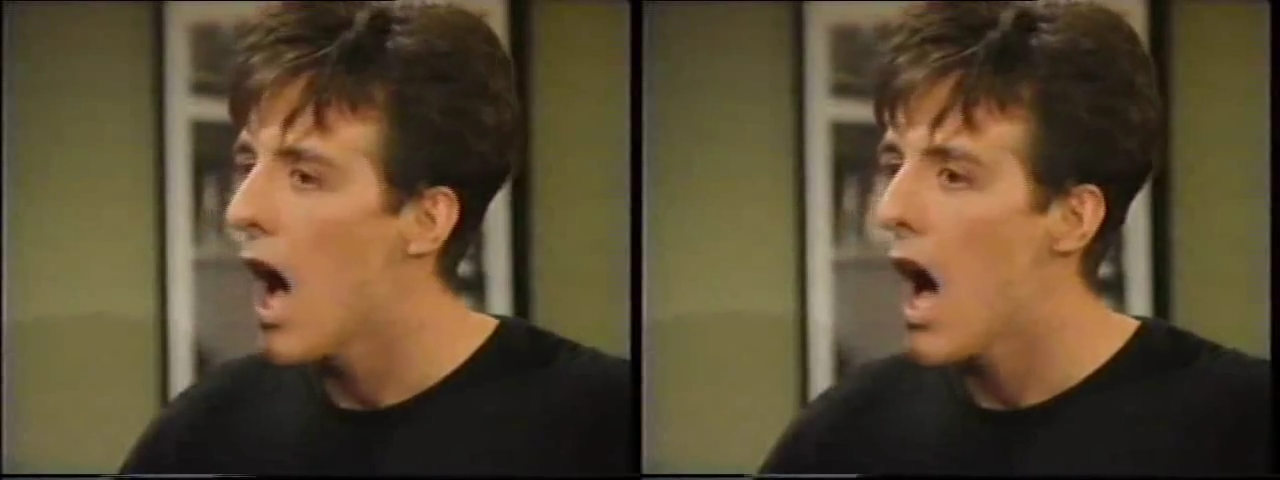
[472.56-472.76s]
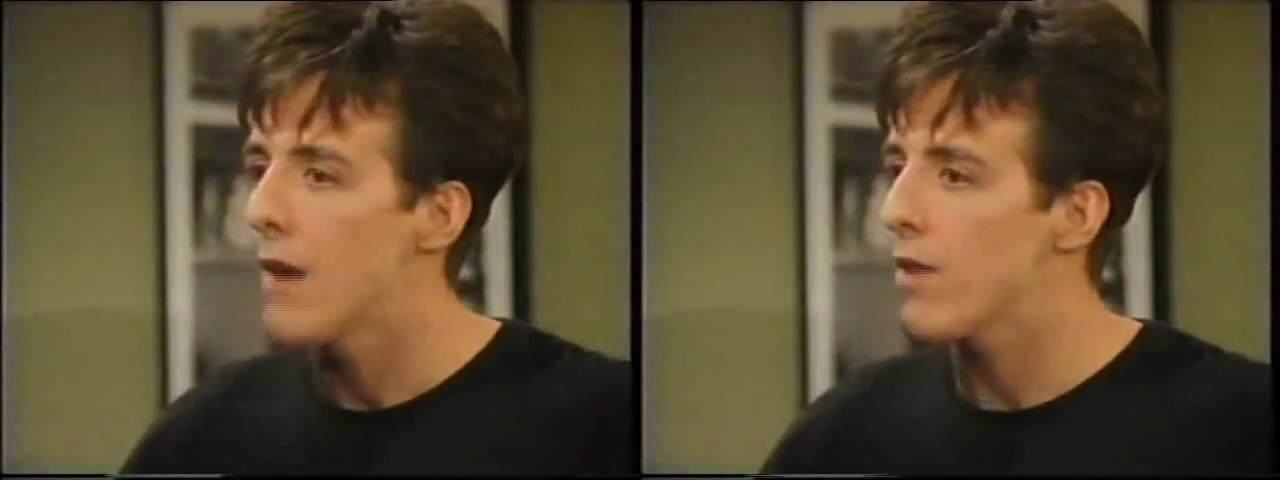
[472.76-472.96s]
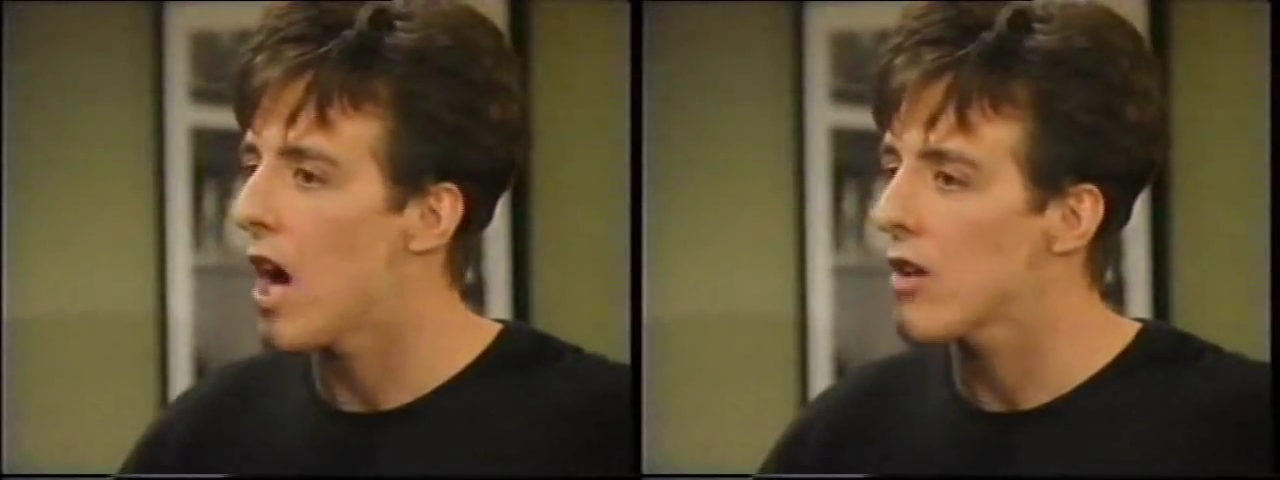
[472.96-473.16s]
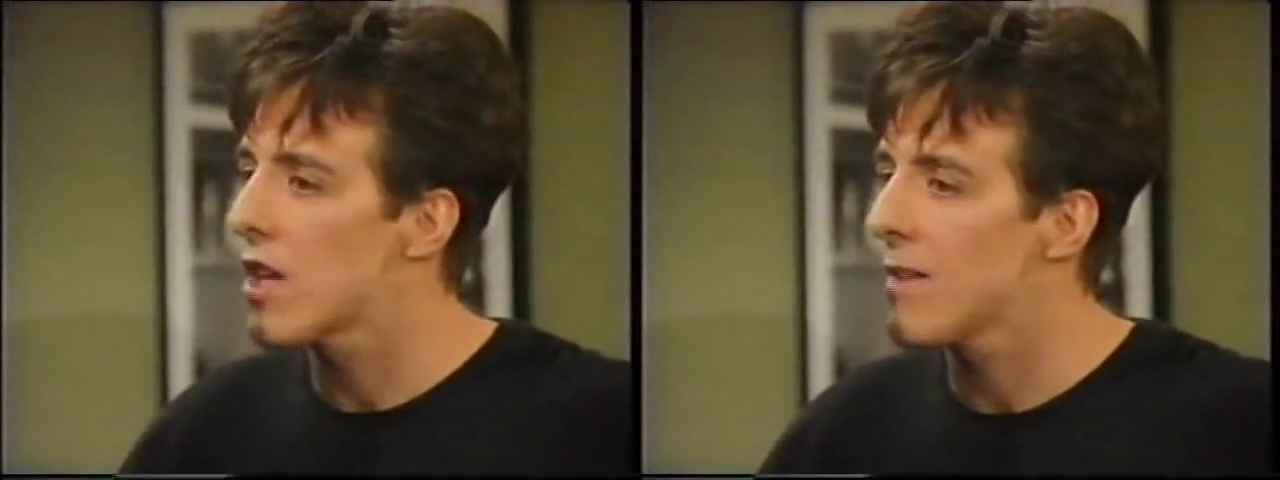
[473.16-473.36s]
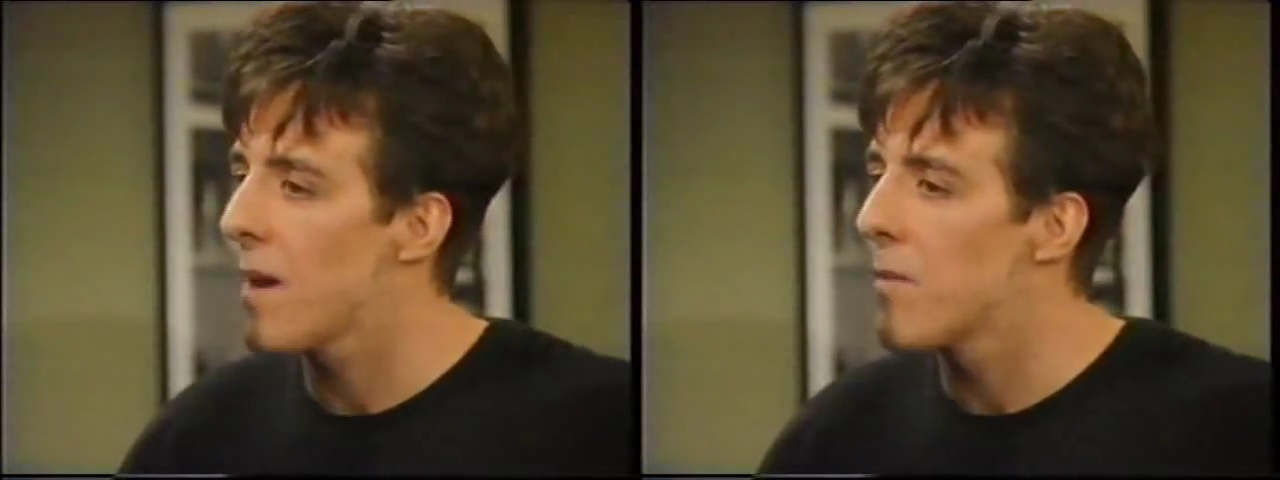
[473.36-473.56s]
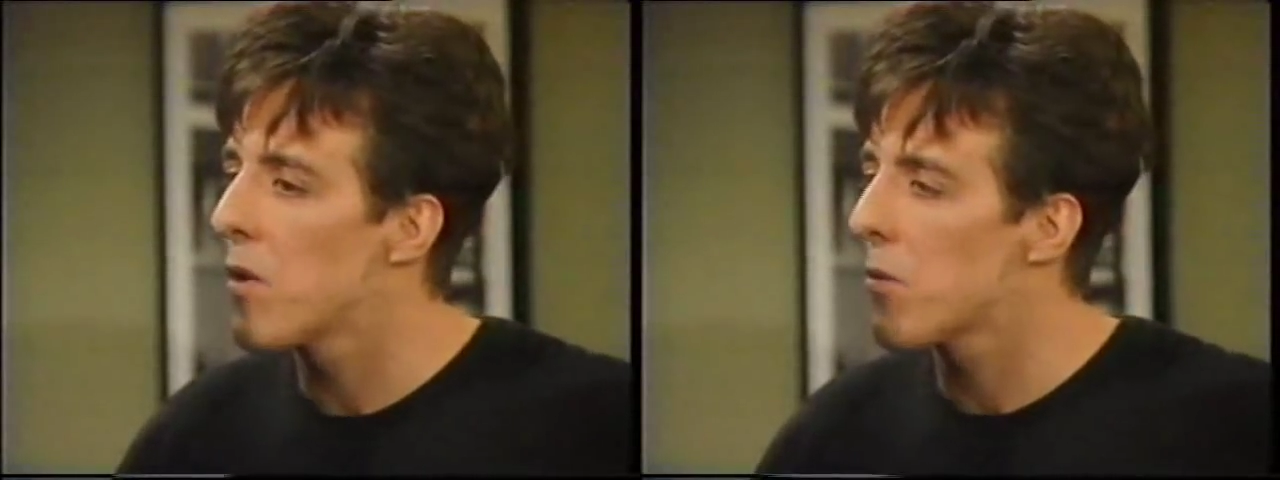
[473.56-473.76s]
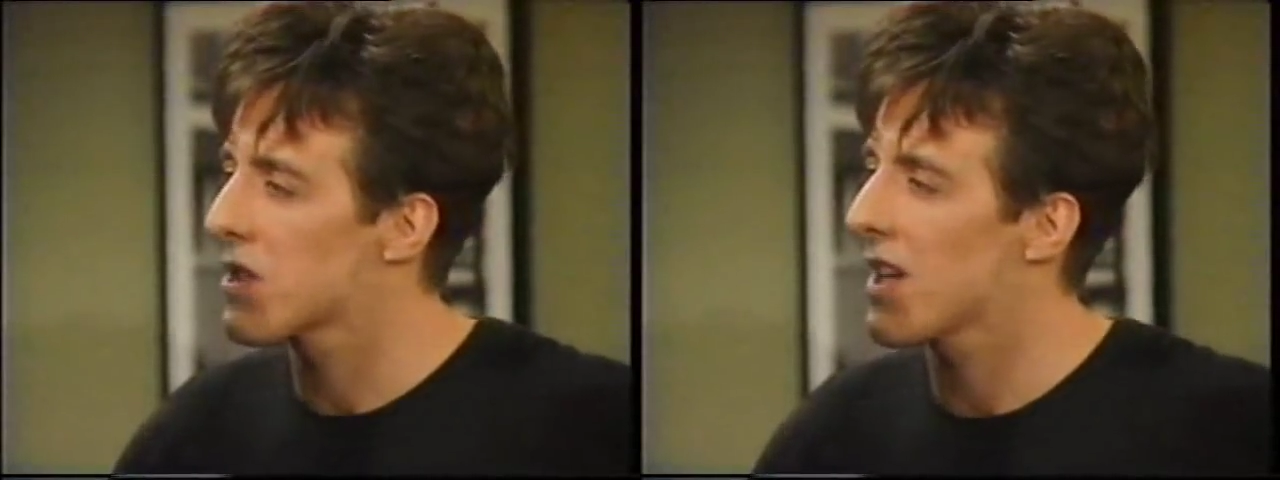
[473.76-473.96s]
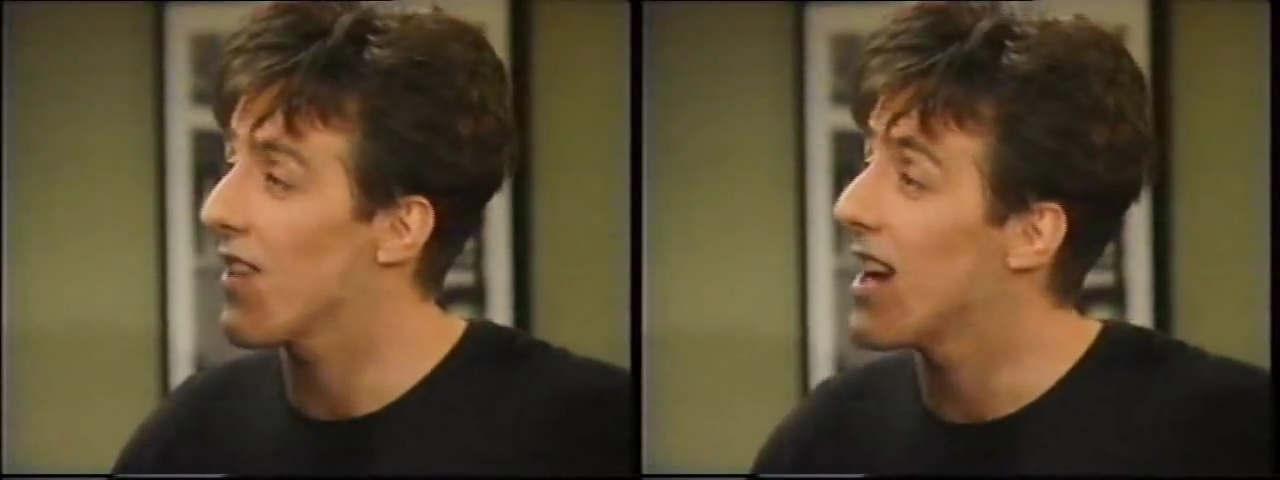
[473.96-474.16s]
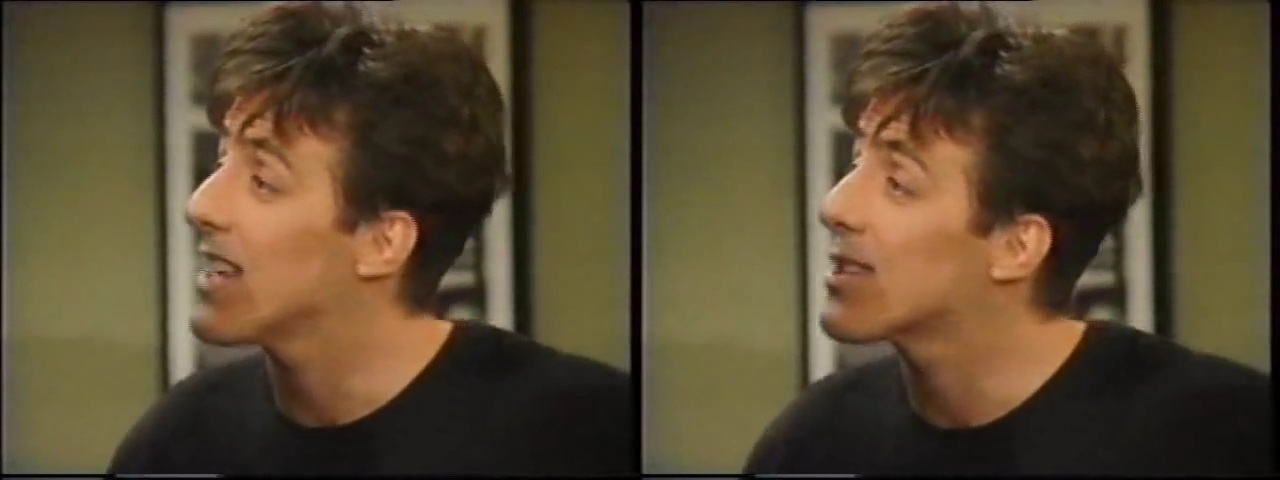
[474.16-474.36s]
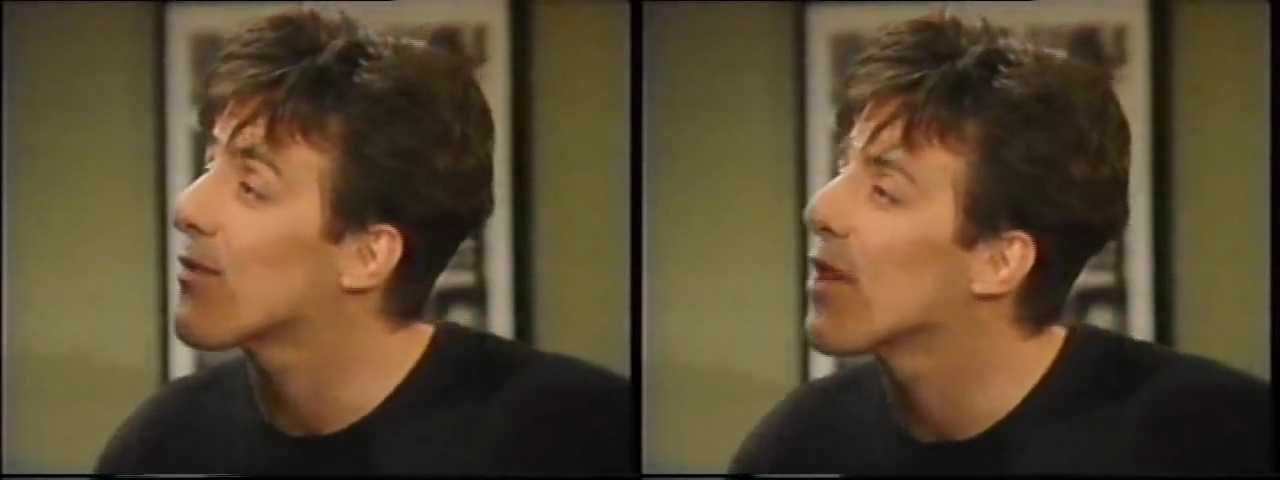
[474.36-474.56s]
you. I'll tell Mum who it was
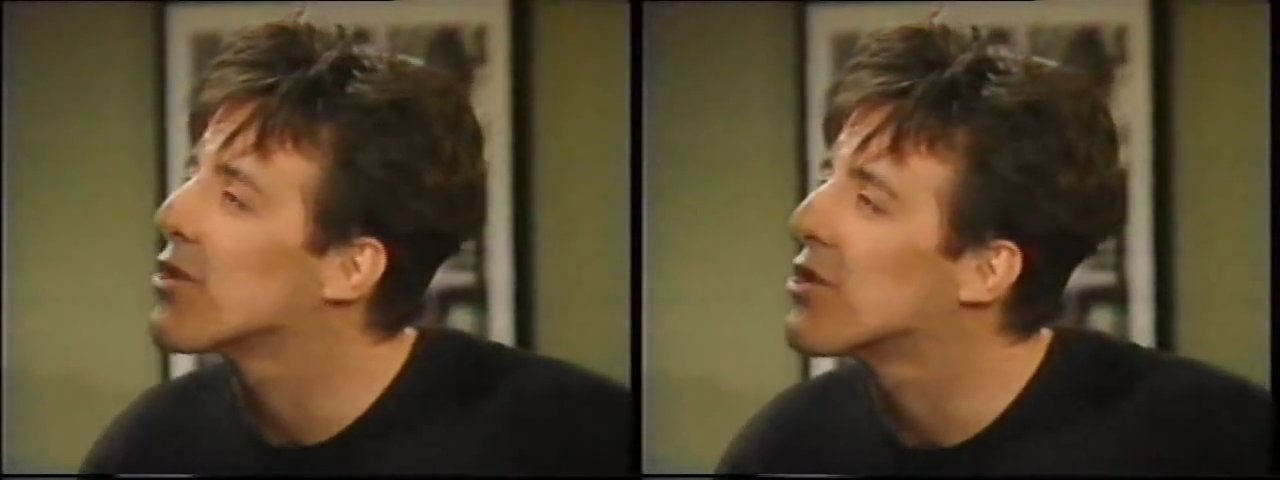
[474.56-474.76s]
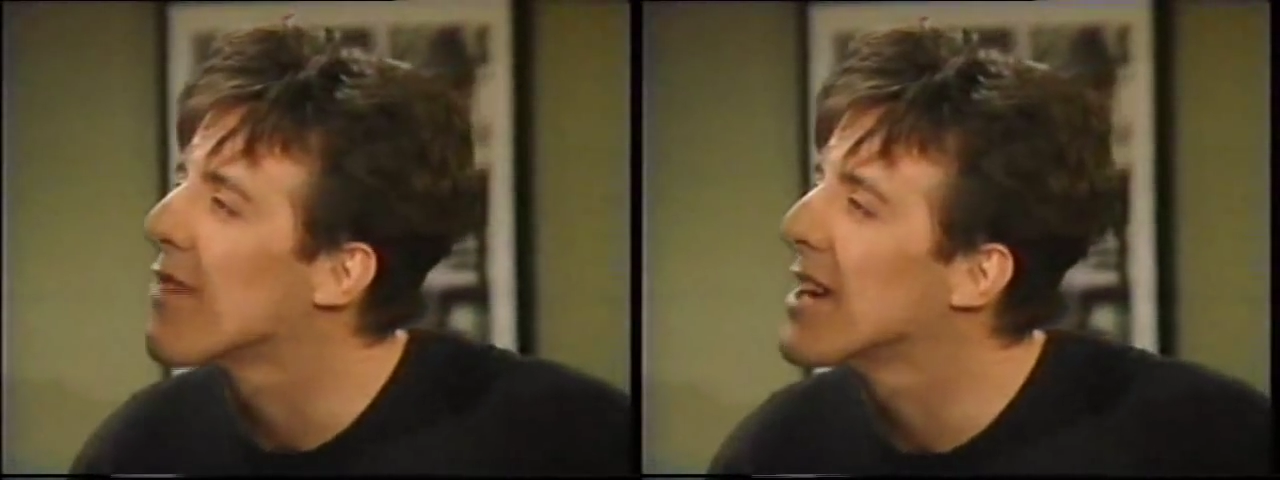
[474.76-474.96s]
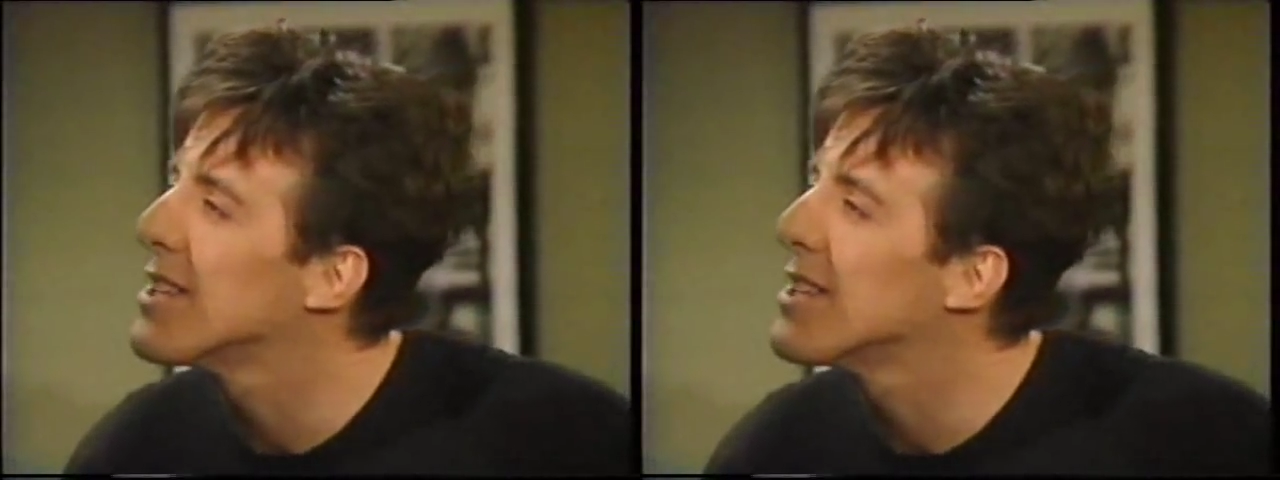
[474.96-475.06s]
cut the heads off those